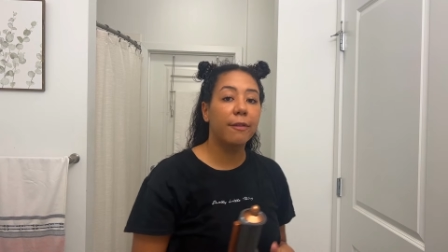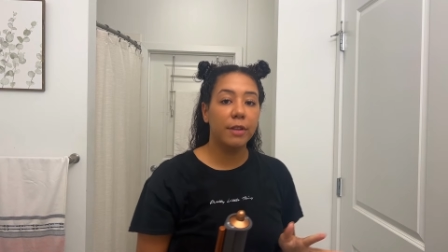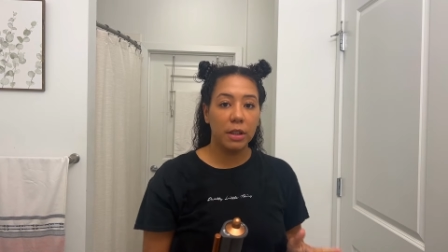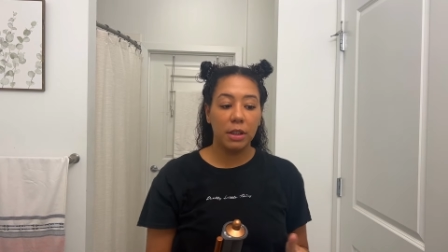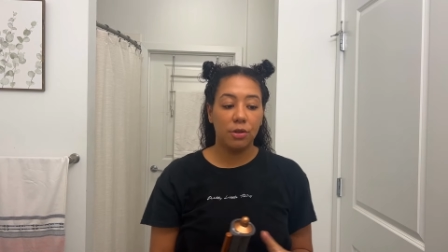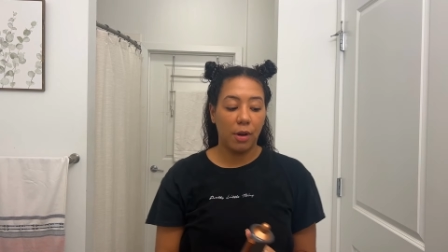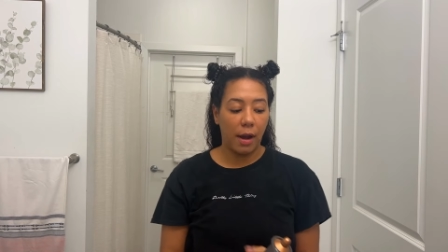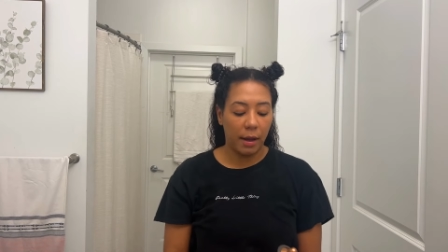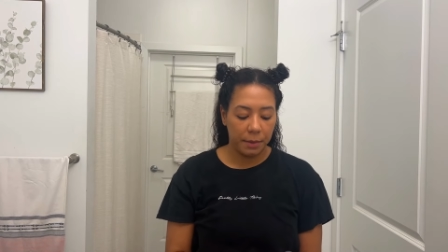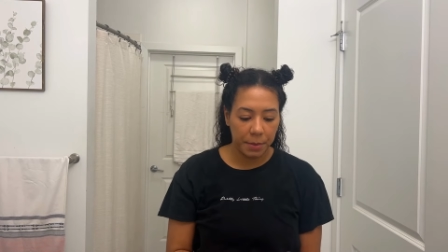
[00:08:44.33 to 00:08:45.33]
fully
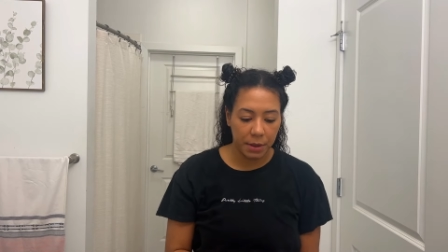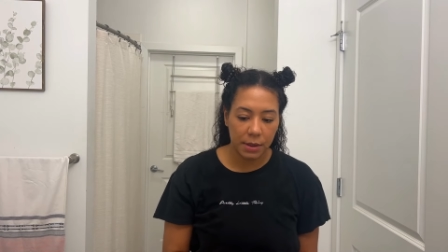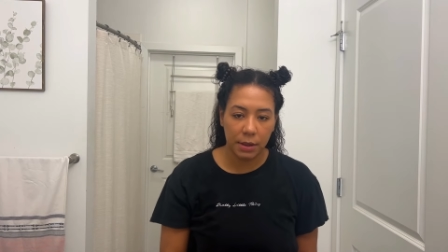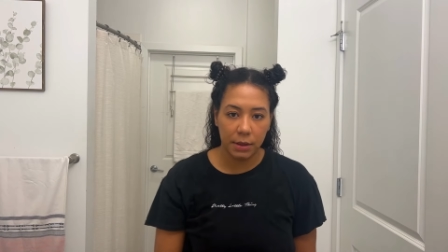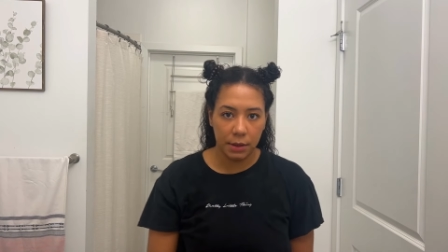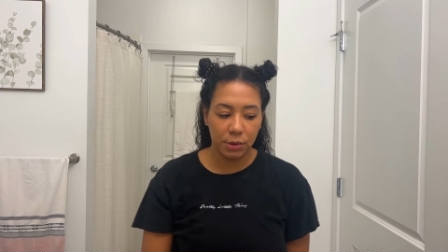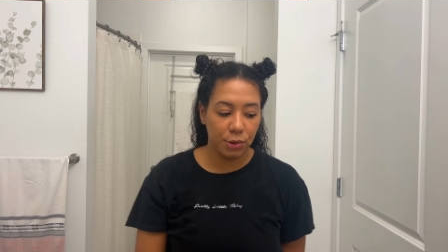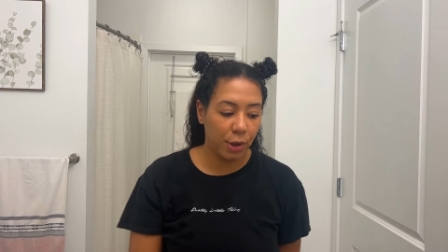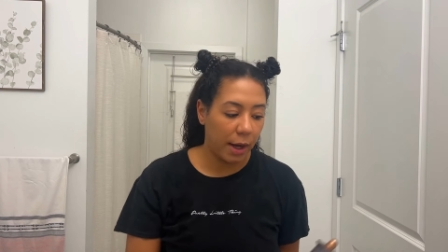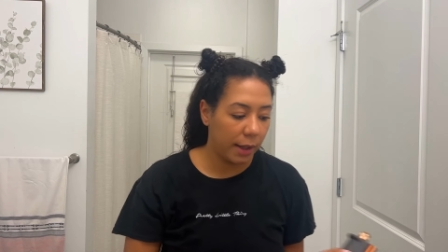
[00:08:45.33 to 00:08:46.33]
dried, but it's a little
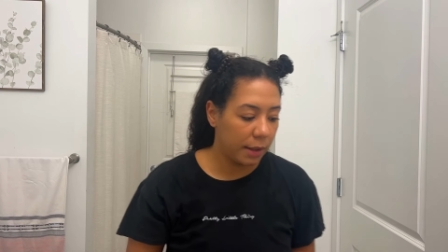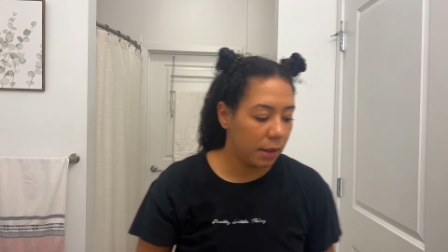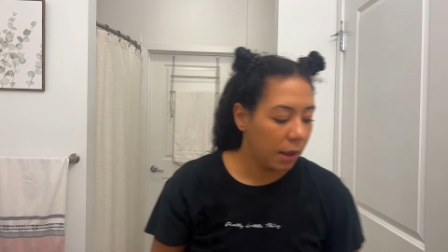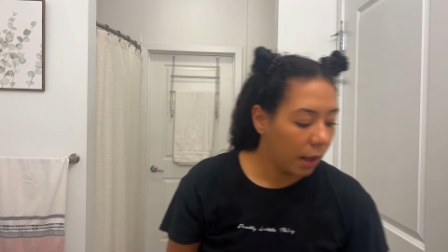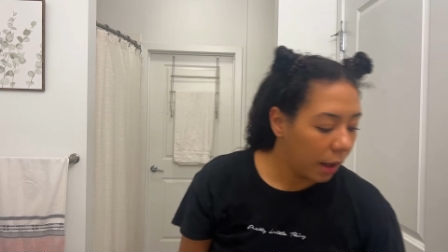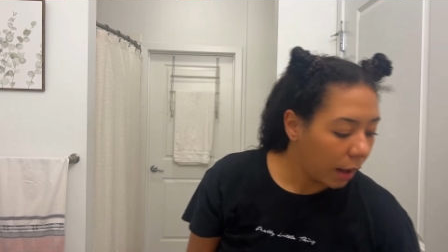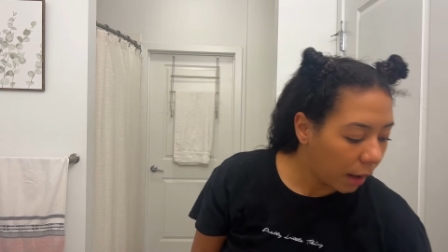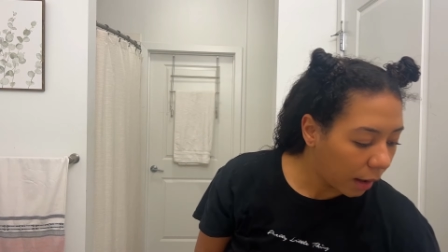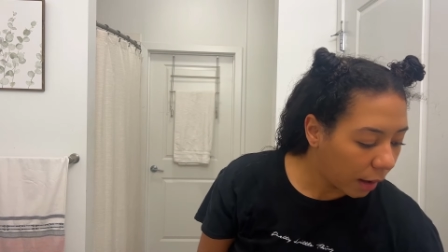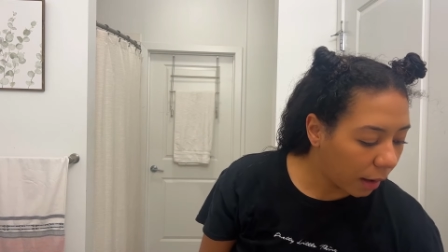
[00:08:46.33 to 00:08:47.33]
dried.
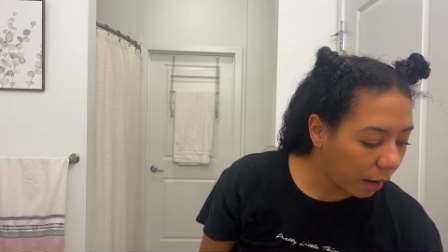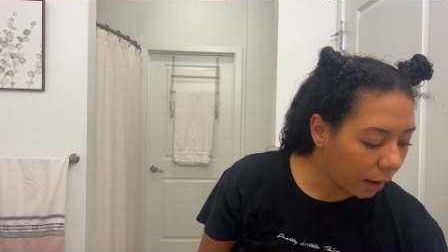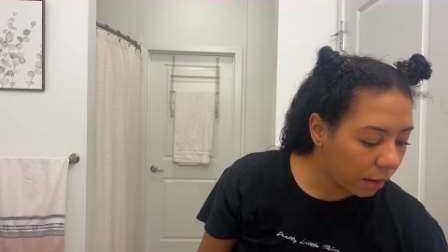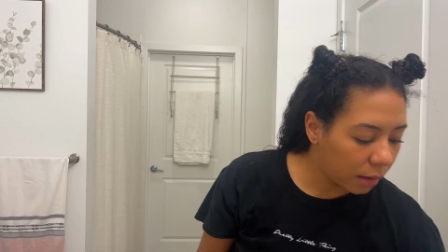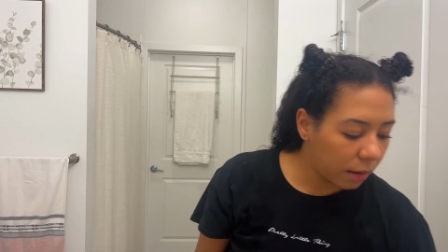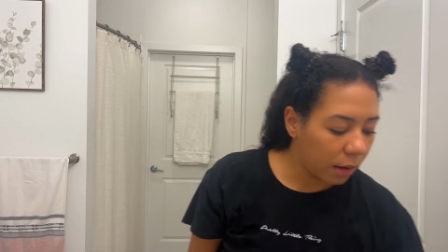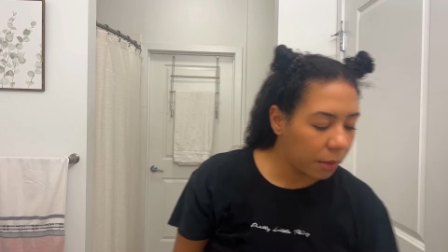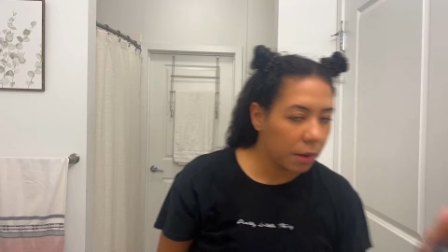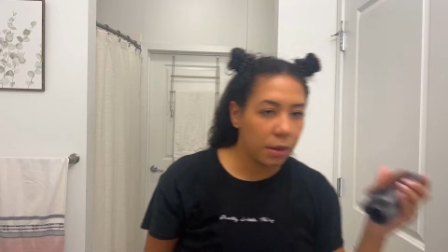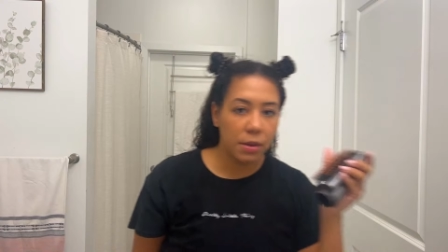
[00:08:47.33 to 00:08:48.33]
And now
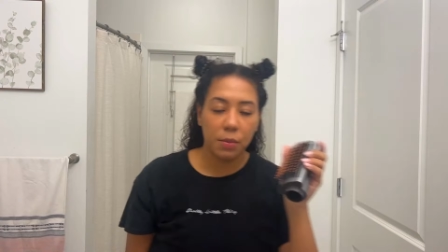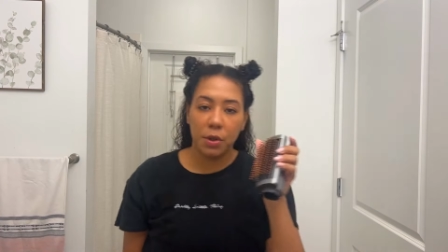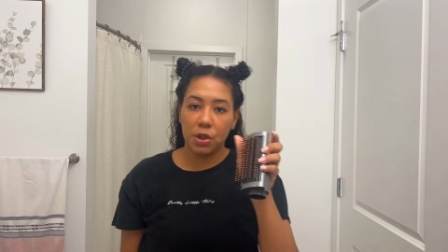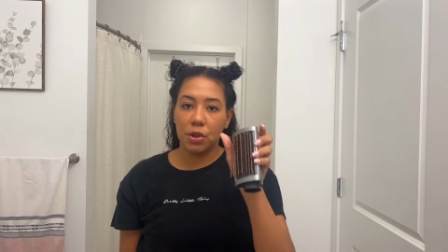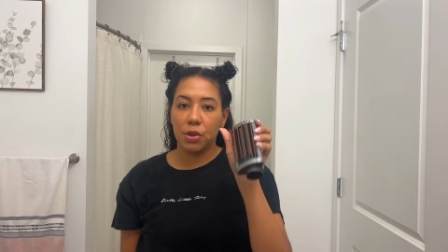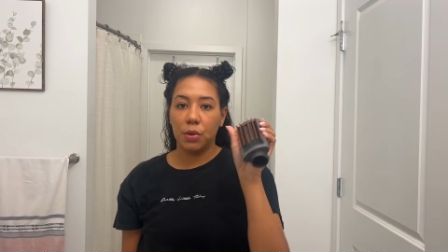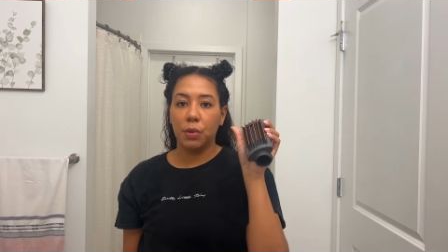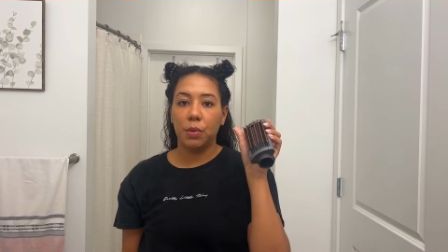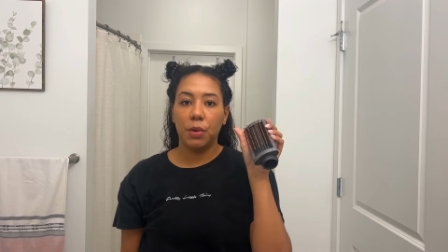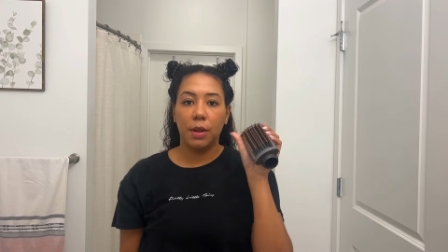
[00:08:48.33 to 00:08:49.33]
we're gonna switch
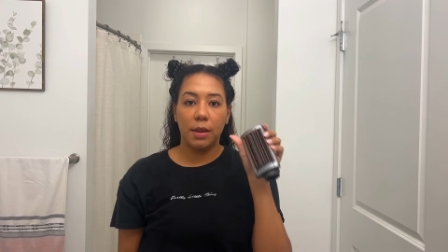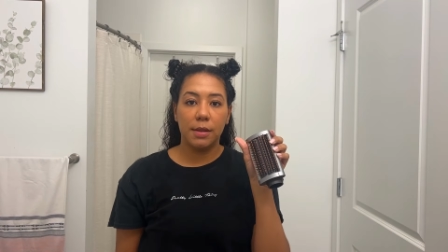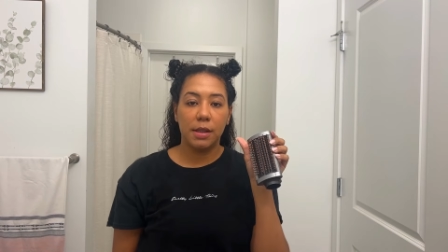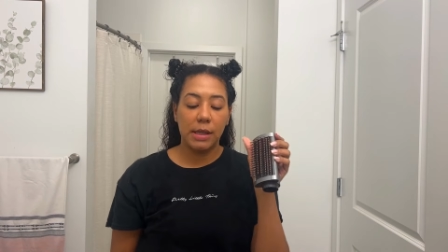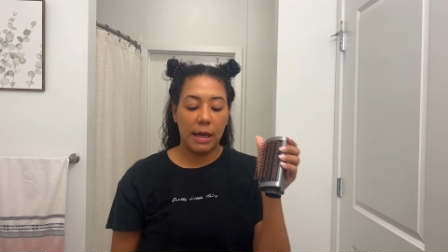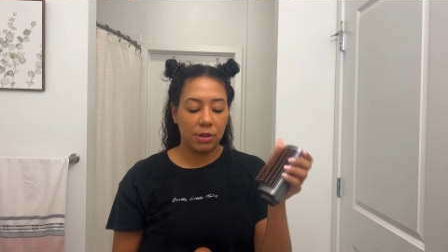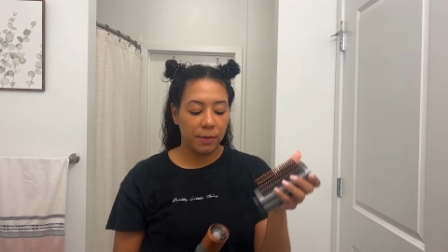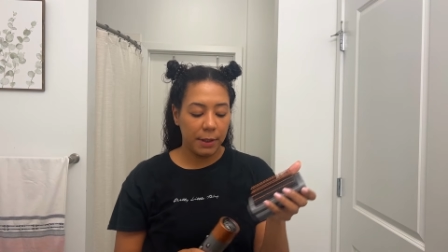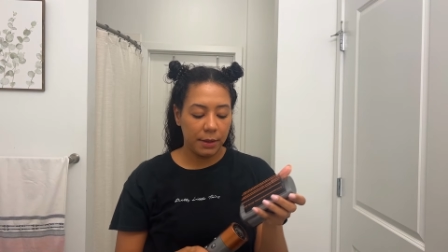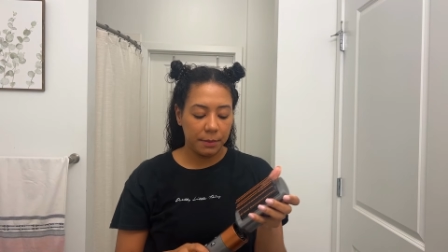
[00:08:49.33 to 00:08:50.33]
to this
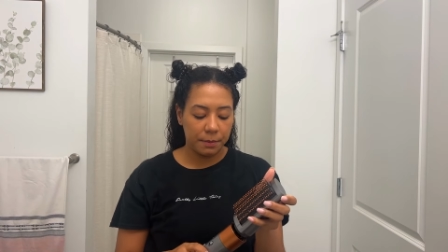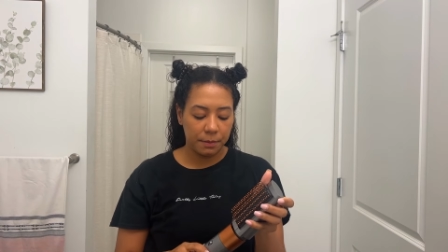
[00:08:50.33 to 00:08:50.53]
attachment.